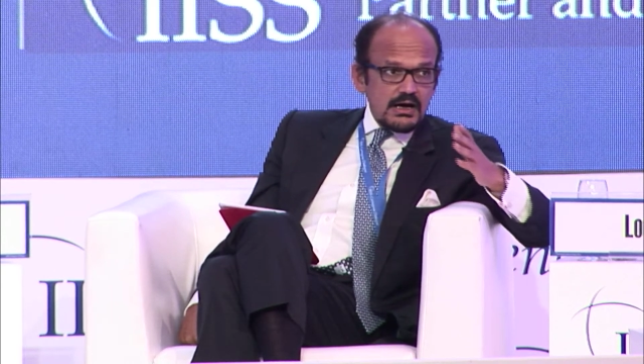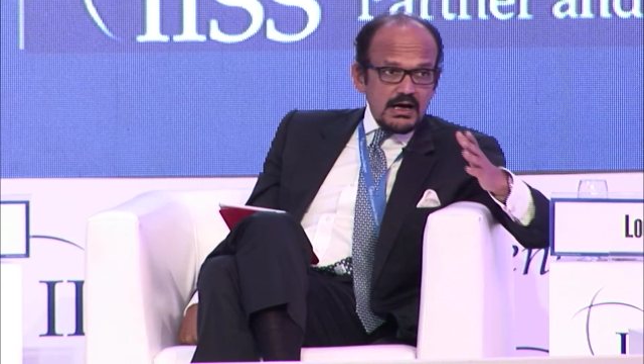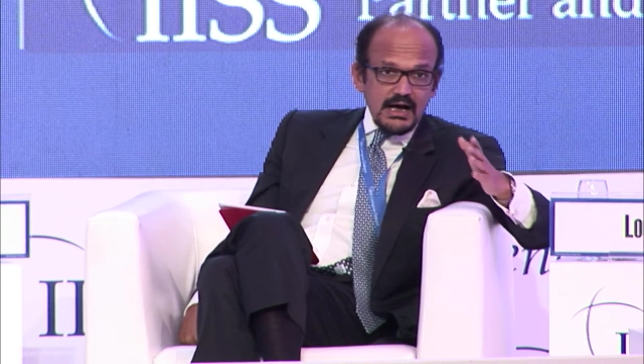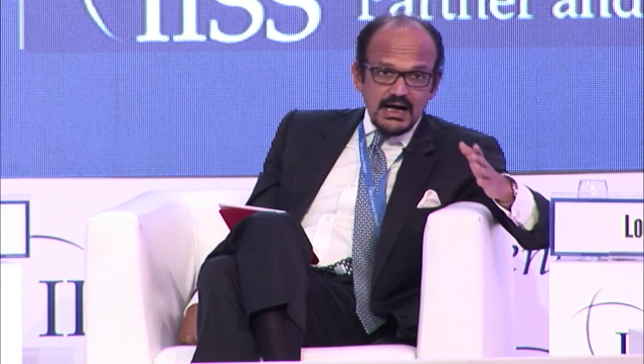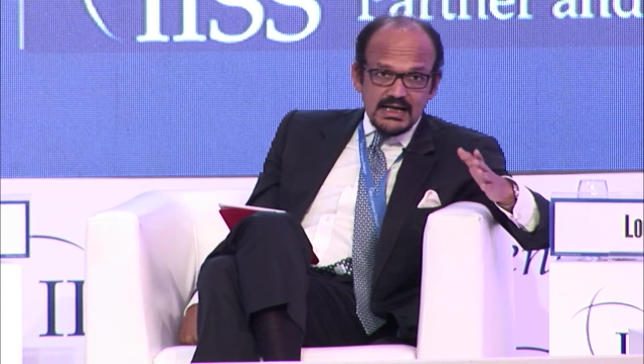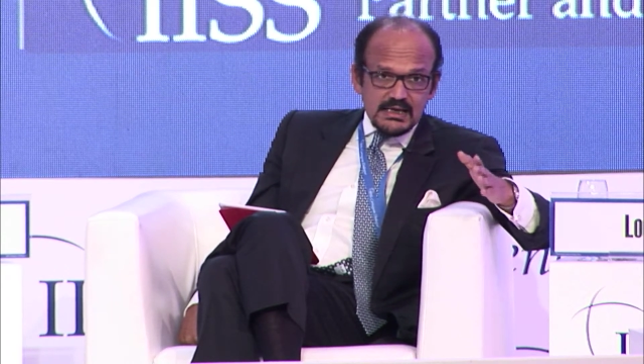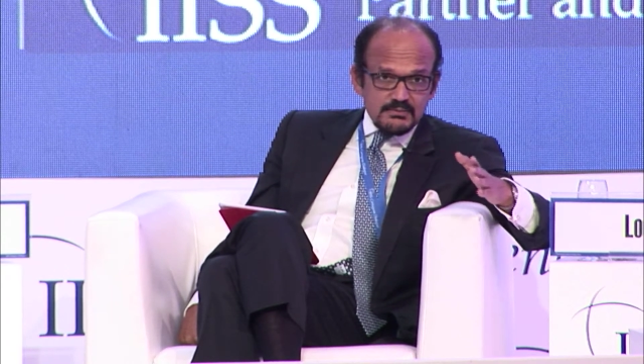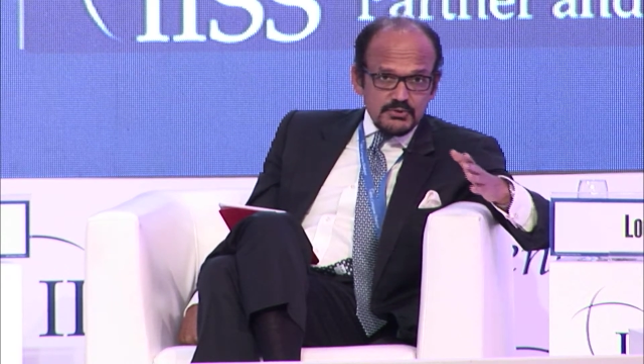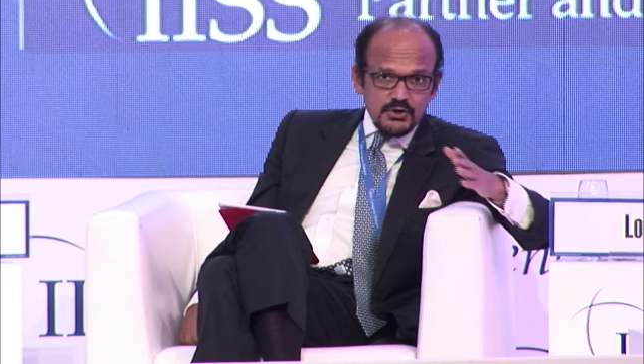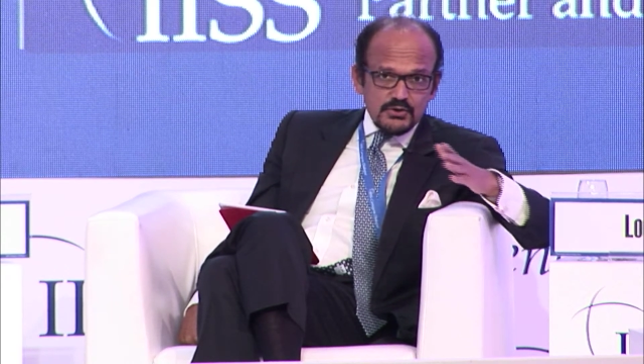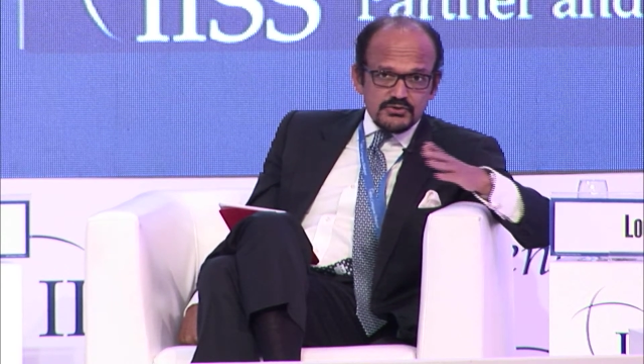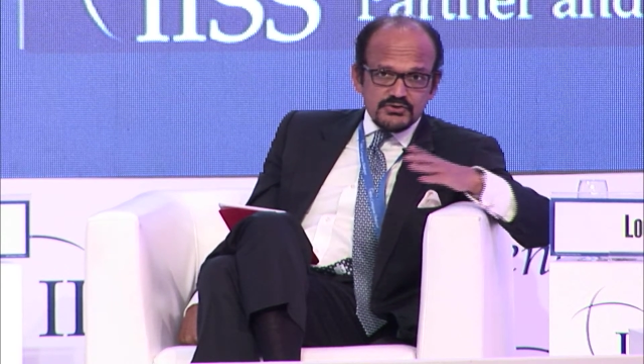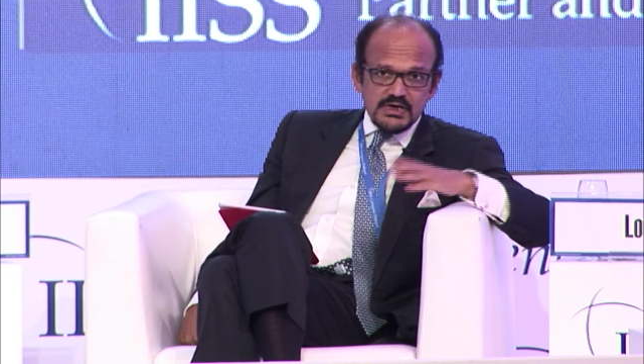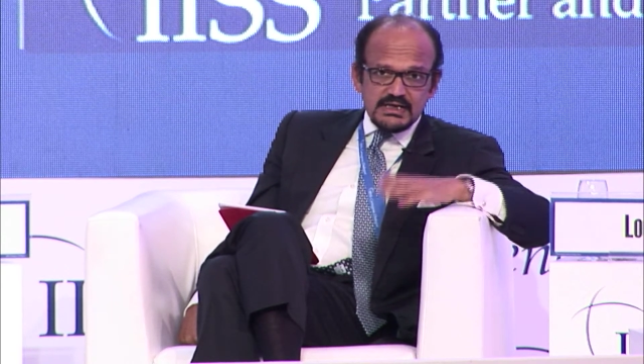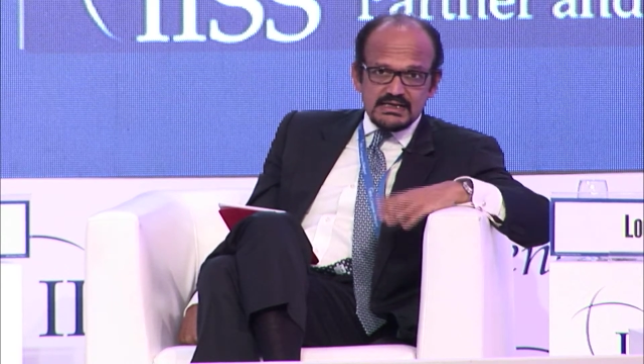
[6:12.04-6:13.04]
I am no
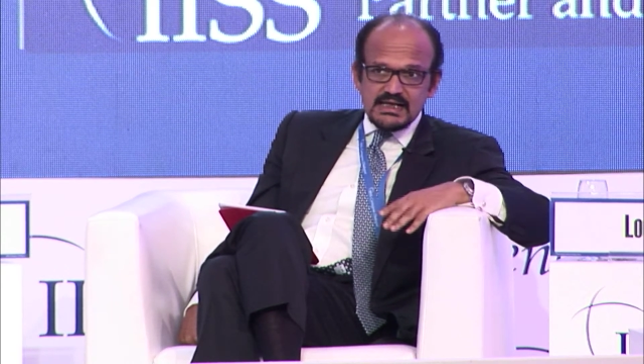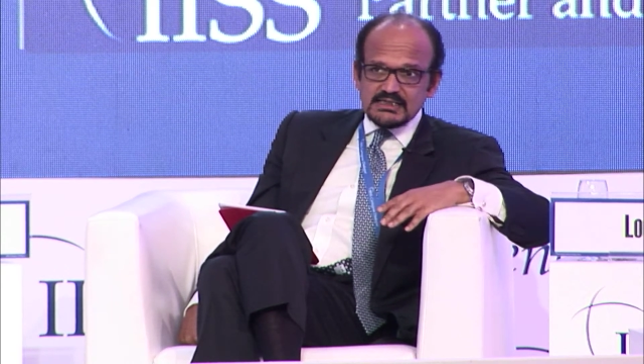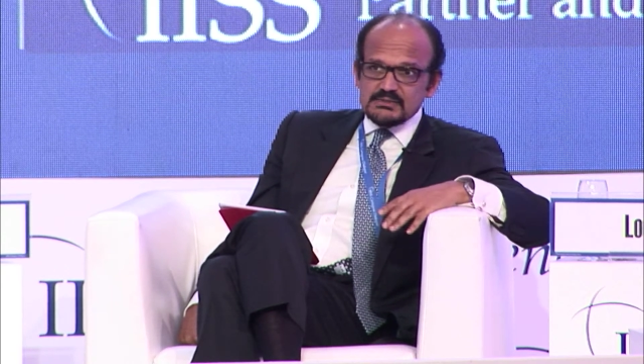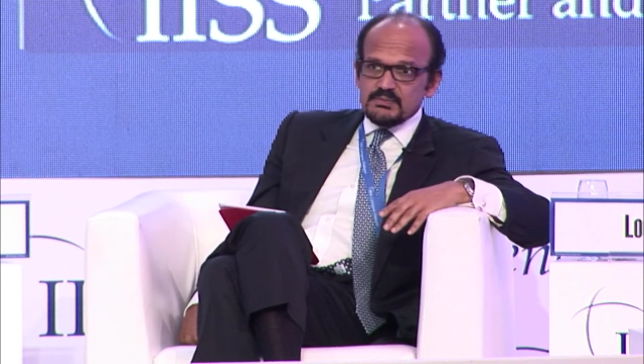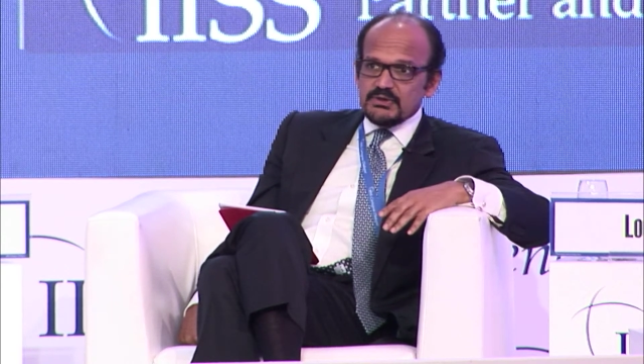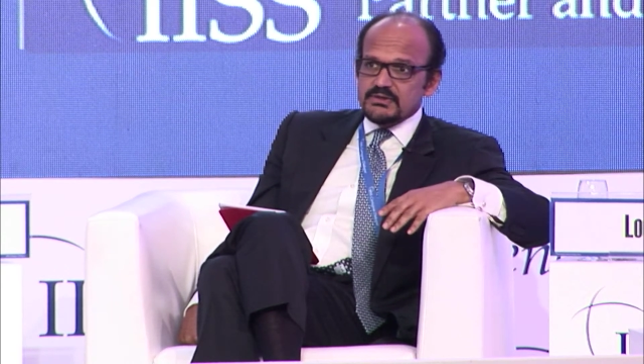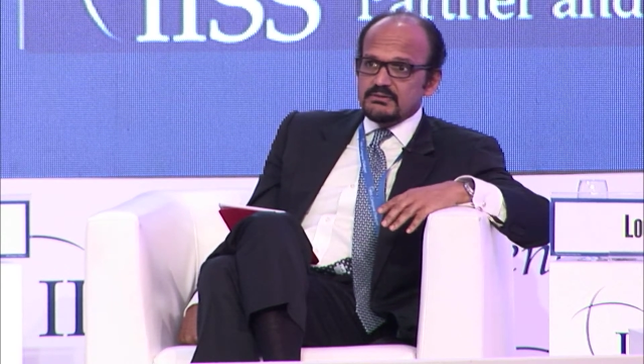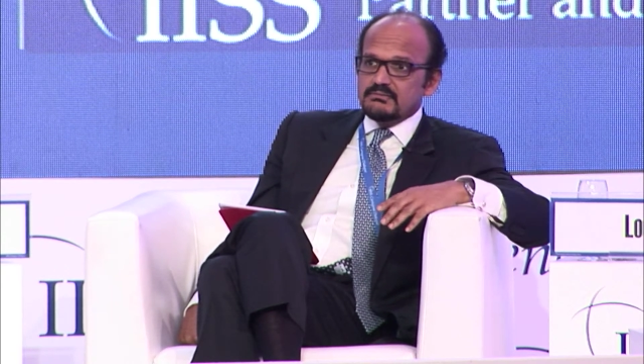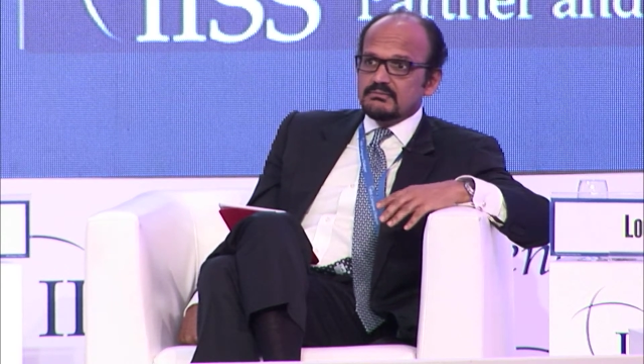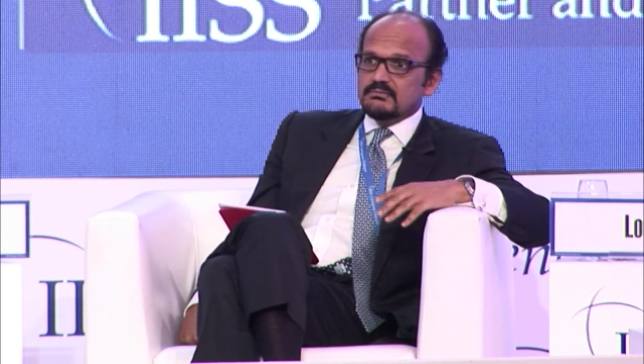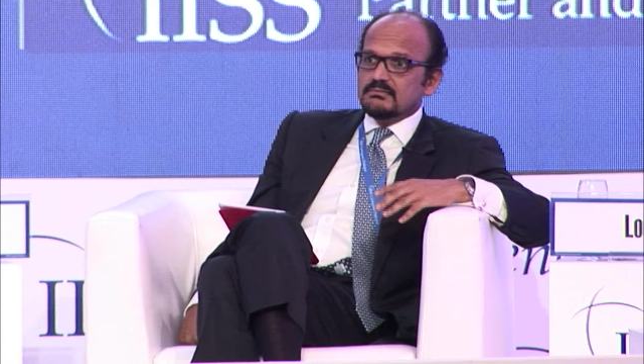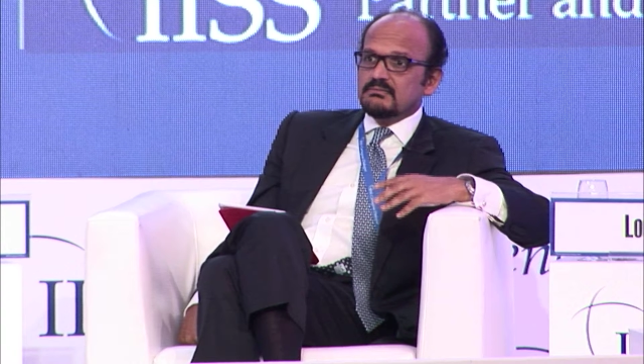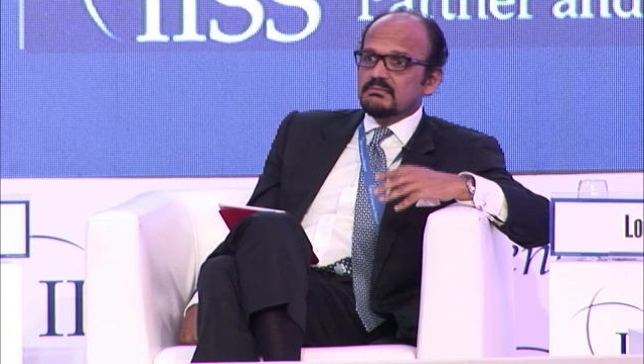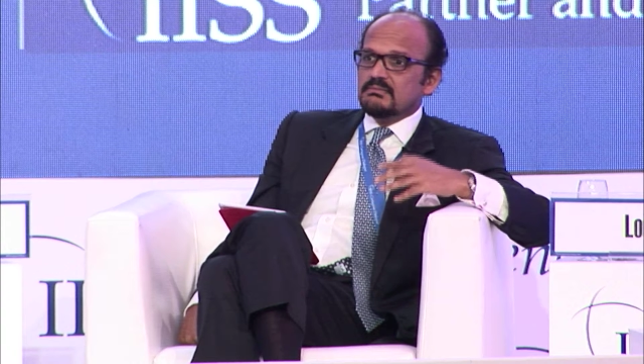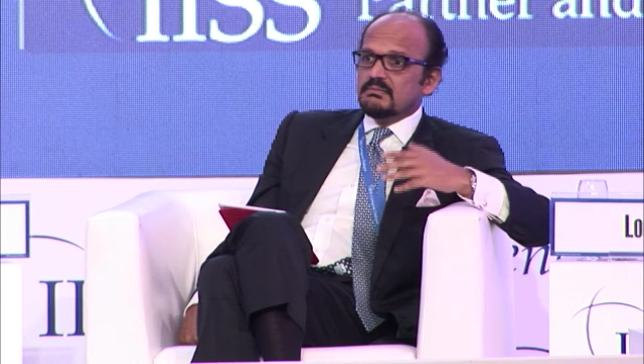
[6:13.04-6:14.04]
trade expert,
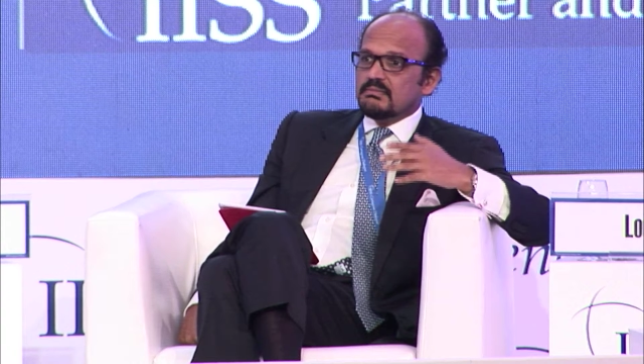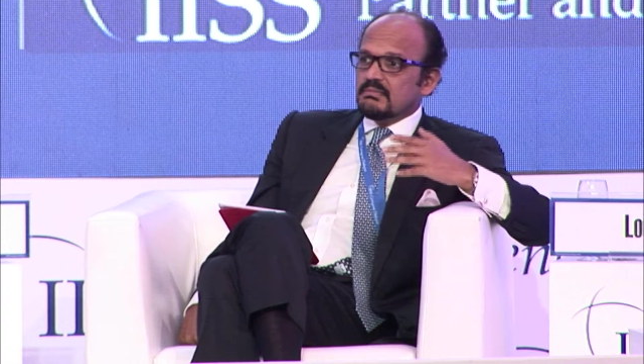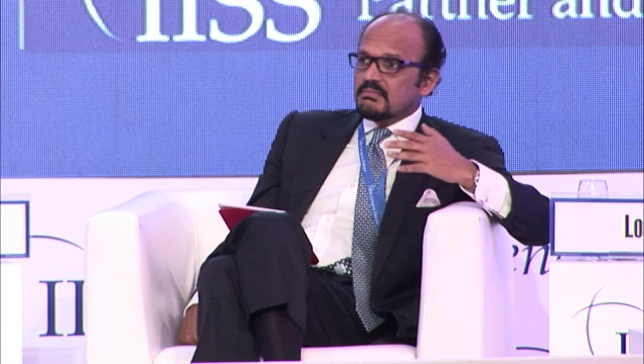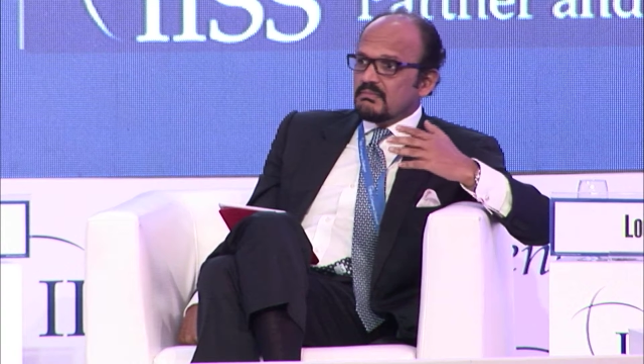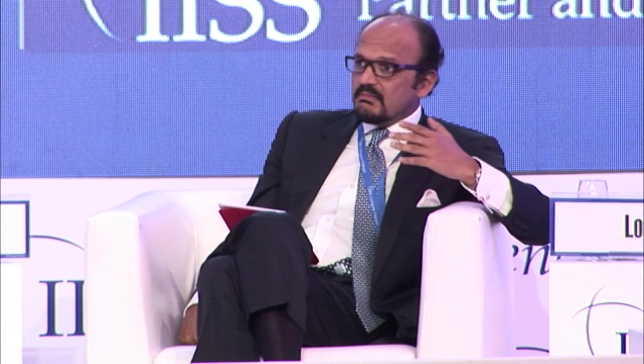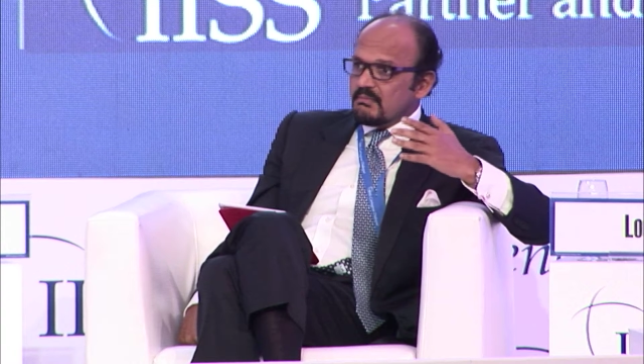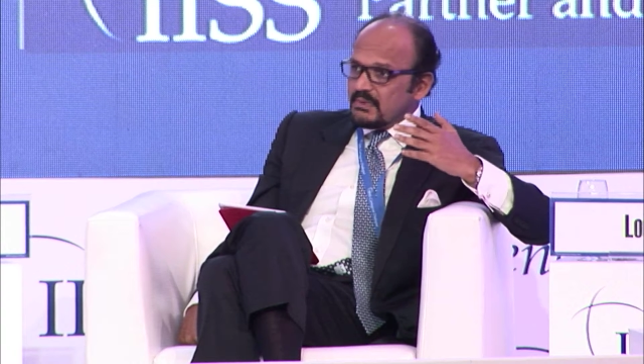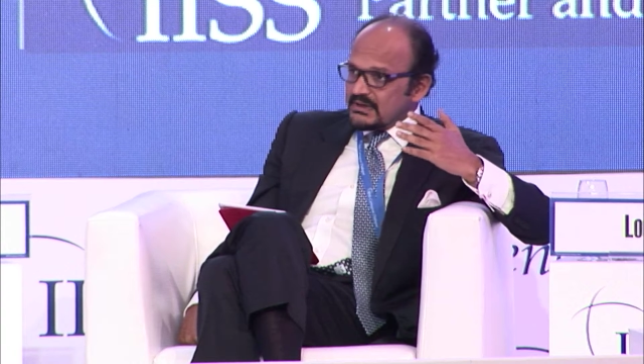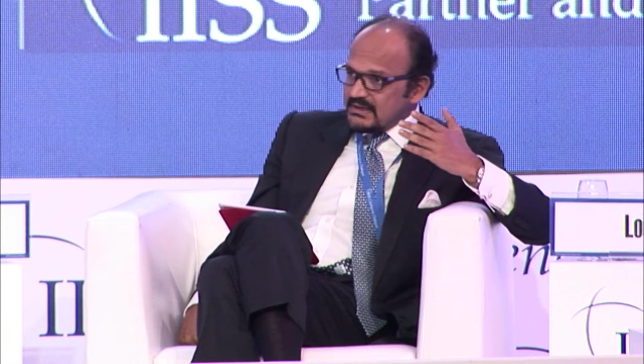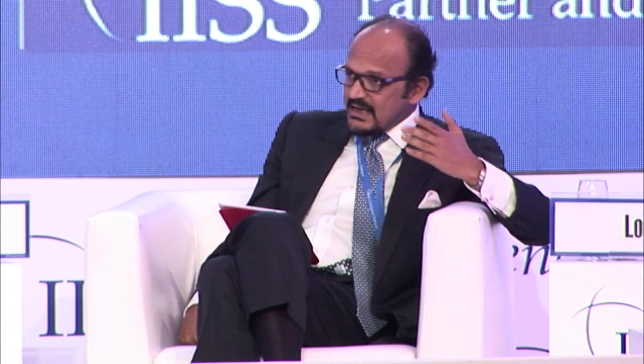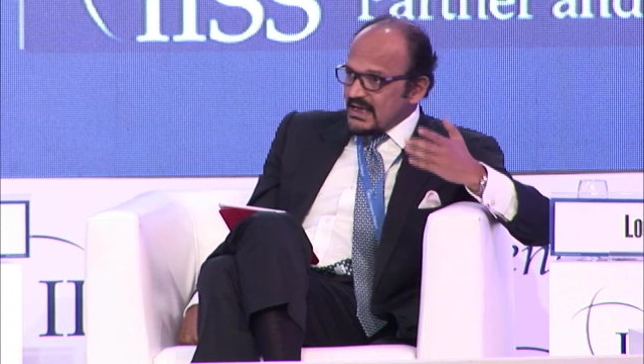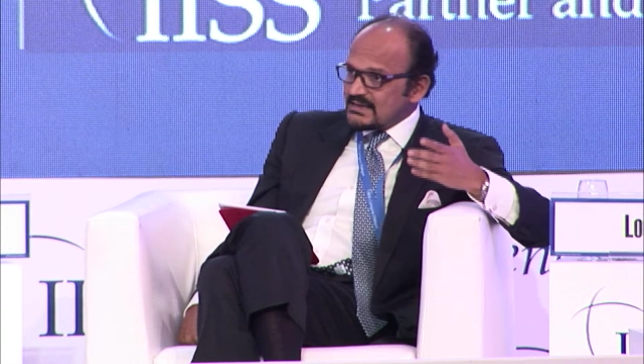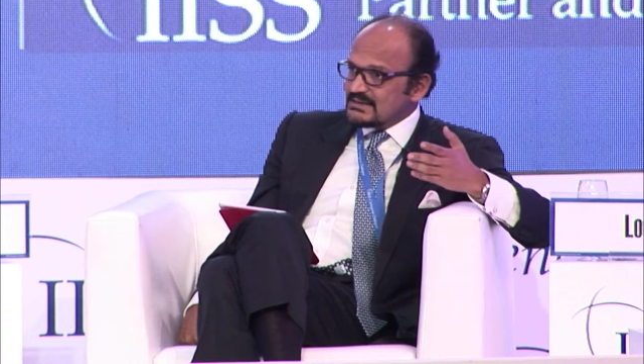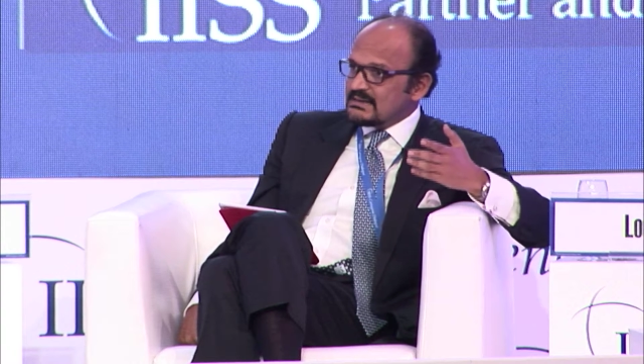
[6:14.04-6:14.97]
but yes,